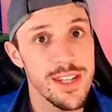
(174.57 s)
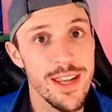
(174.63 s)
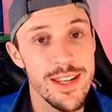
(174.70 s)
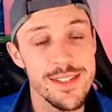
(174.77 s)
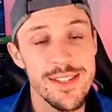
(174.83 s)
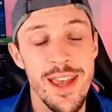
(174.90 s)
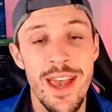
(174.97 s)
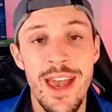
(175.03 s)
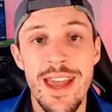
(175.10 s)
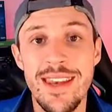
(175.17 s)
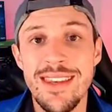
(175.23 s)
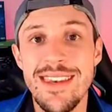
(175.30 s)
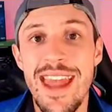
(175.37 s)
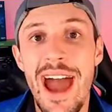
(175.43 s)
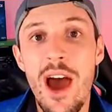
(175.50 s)
is,
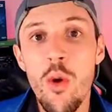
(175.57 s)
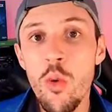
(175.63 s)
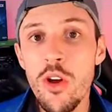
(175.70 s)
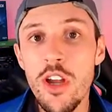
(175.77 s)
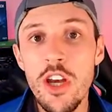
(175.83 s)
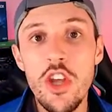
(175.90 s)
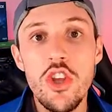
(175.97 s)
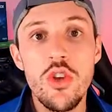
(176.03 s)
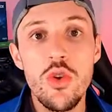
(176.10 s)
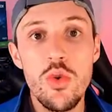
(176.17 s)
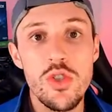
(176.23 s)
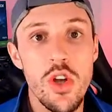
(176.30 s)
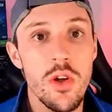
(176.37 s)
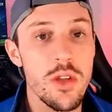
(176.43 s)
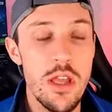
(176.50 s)
now we're going to
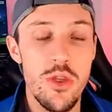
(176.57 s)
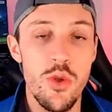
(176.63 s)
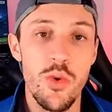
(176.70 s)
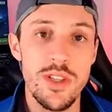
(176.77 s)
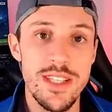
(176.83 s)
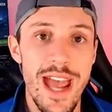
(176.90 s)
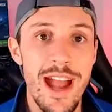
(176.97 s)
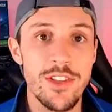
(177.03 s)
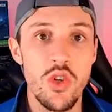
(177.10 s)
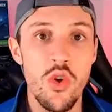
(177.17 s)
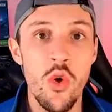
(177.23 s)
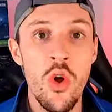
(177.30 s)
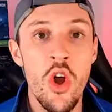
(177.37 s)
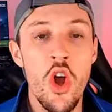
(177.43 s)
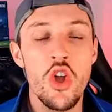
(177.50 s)
use our lethal and
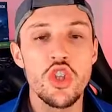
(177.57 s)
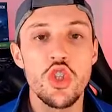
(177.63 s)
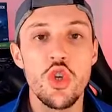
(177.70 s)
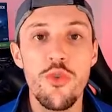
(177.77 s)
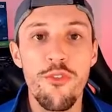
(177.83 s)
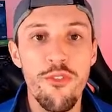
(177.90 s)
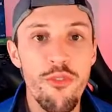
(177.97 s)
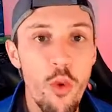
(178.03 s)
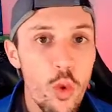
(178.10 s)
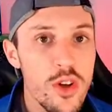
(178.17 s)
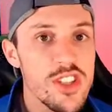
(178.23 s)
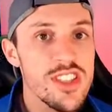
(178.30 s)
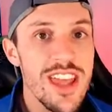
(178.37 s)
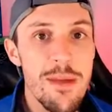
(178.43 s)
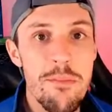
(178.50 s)
tactical to
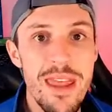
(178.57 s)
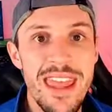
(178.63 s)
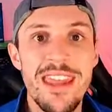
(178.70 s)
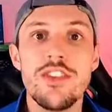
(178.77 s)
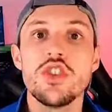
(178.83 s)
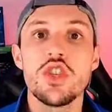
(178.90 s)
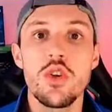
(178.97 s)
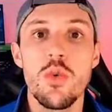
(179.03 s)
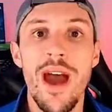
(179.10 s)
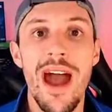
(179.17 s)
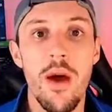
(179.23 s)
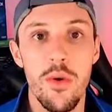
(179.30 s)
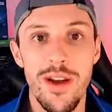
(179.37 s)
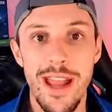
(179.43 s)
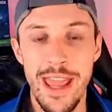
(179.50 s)
force them into
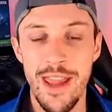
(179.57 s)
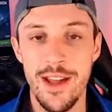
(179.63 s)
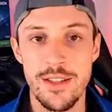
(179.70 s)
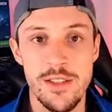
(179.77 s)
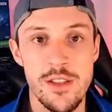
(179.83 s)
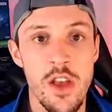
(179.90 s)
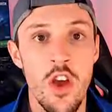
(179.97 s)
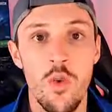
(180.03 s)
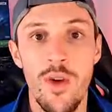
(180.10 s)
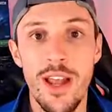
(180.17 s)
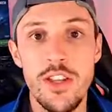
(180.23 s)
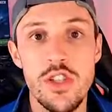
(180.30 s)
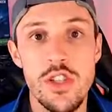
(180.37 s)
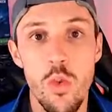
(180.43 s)
our hands, right? So